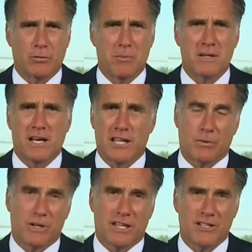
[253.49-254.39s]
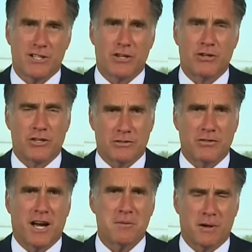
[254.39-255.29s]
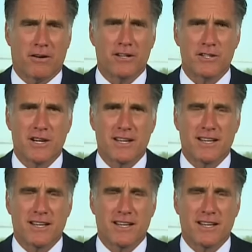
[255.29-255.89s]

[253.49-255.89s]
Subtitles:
woman and that we continue to define marriage